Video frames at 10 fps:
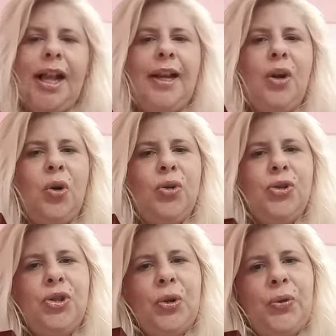and
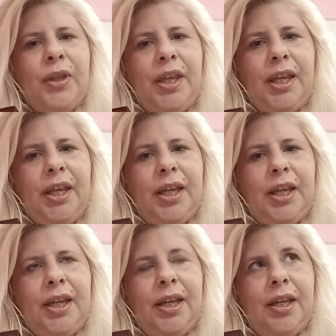also
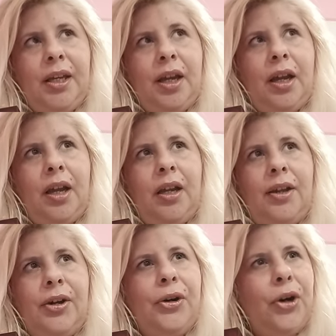the
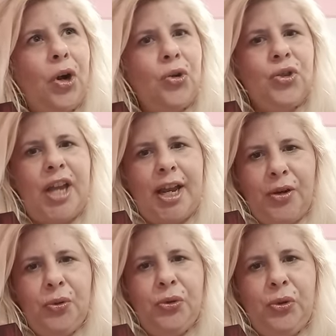rose
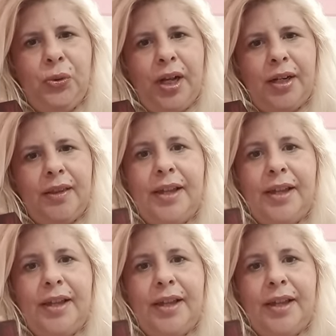and nude one.